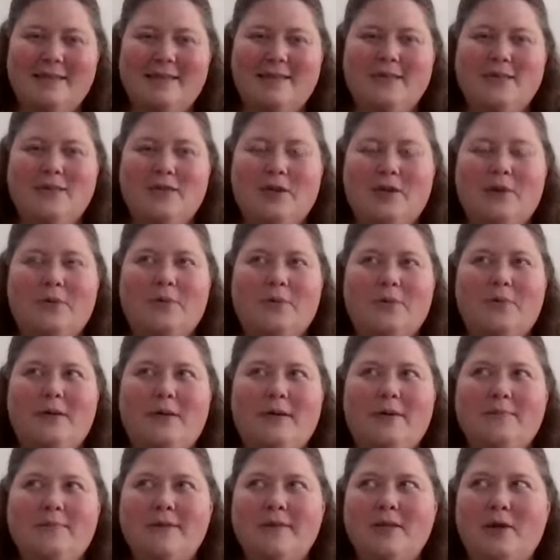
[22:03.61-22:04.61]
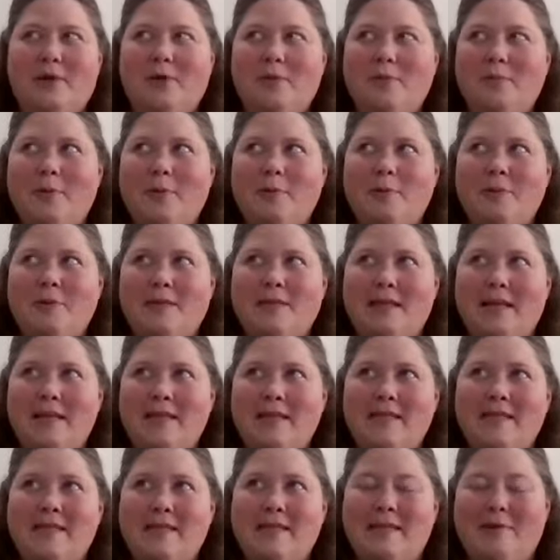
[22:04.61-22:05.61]
So it was almost
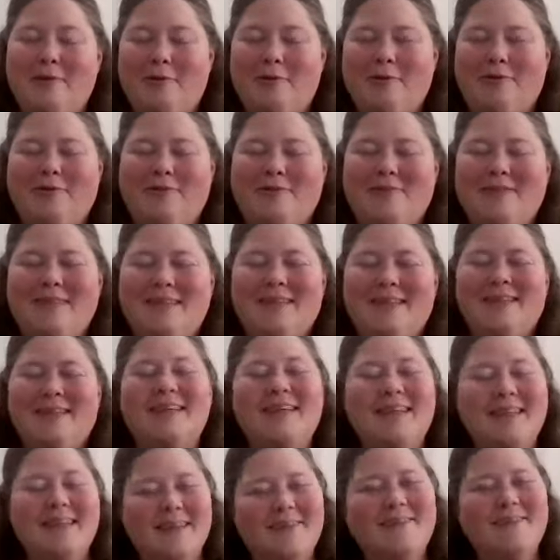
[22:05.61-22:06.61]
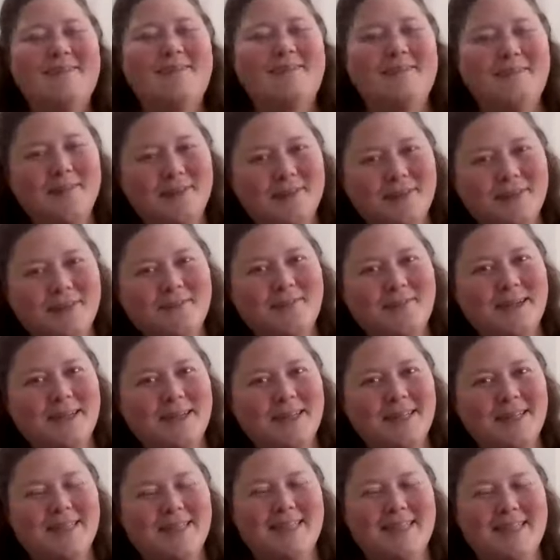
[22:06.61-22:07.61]
as if, for the
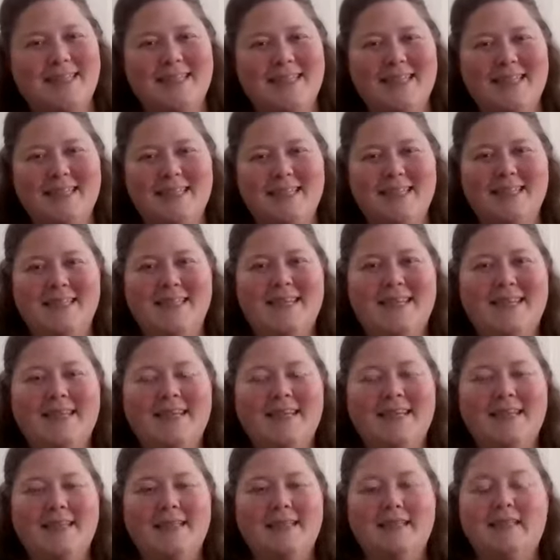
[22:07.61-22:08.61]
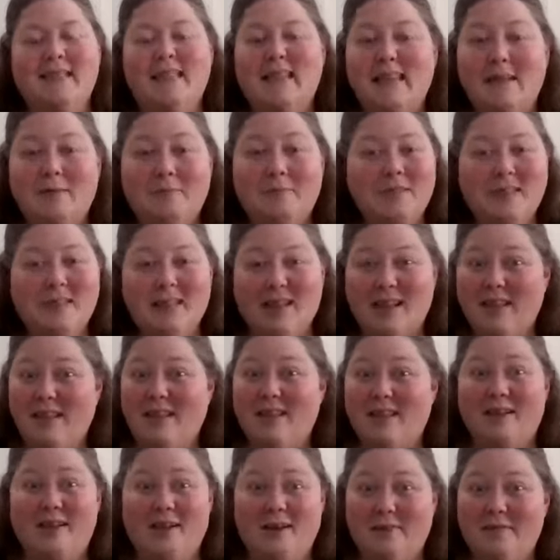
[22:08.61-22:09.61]
Pharisees, sin was like
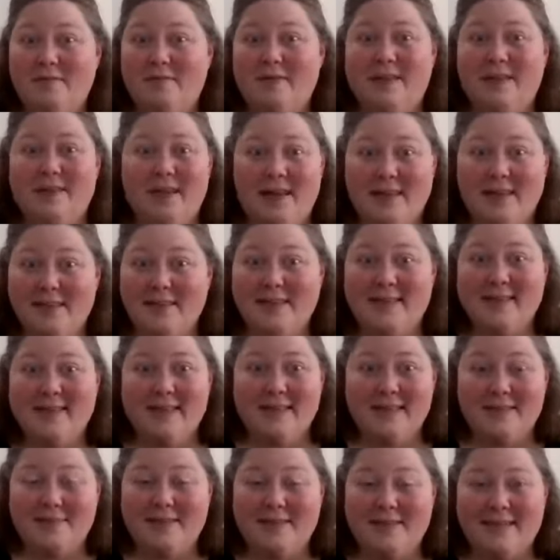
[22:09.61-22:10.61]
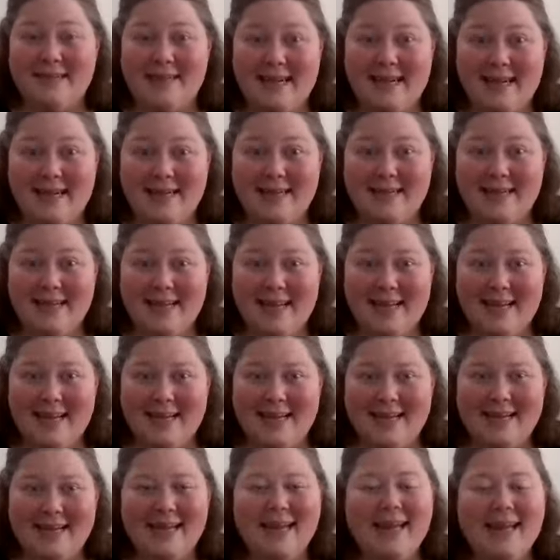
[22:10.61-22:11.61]
the COVID-19 of the
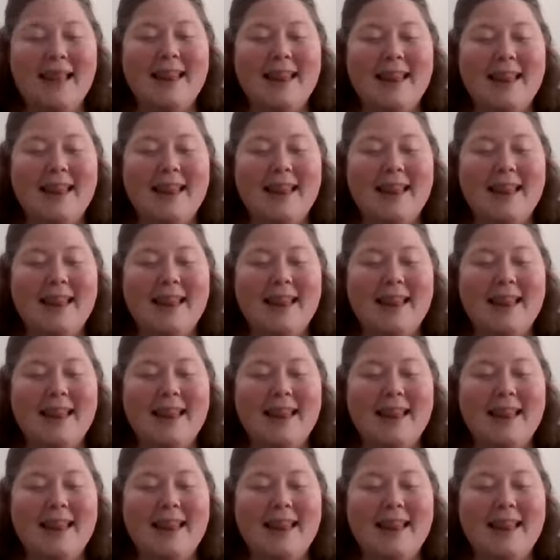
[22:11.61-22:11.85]
day.